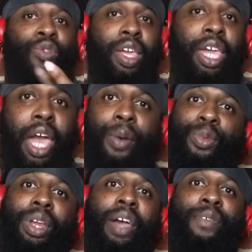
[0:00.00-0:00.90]
recap,
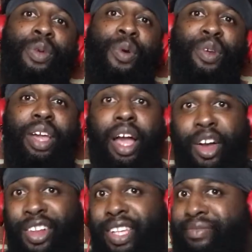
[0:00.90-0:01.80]
whatever you want to
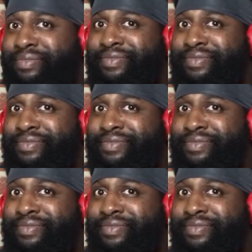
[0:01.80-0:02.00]
call it,